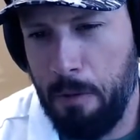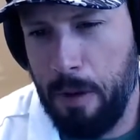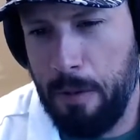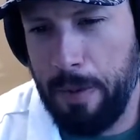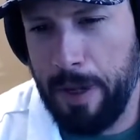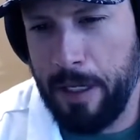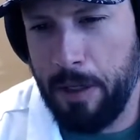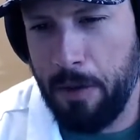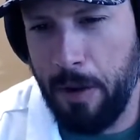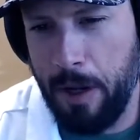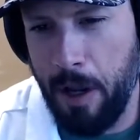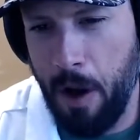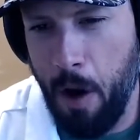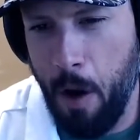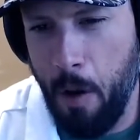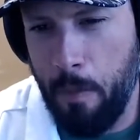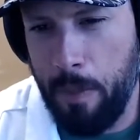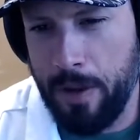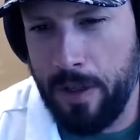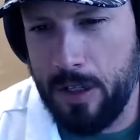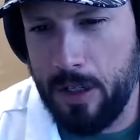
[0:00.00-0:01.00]
we be doing
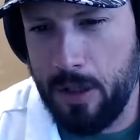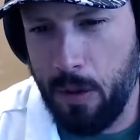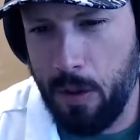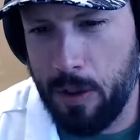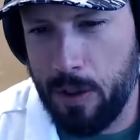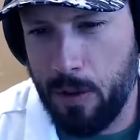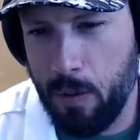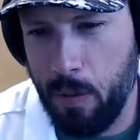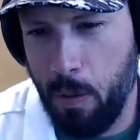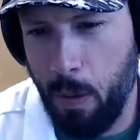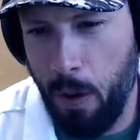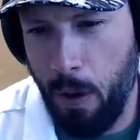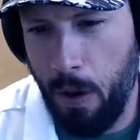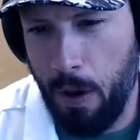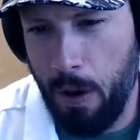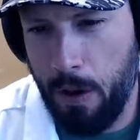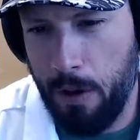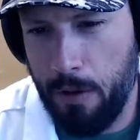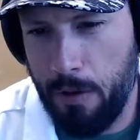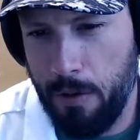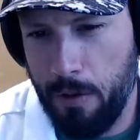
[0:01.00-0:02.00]
open source
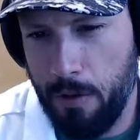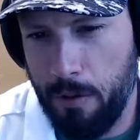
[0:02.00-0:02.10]
work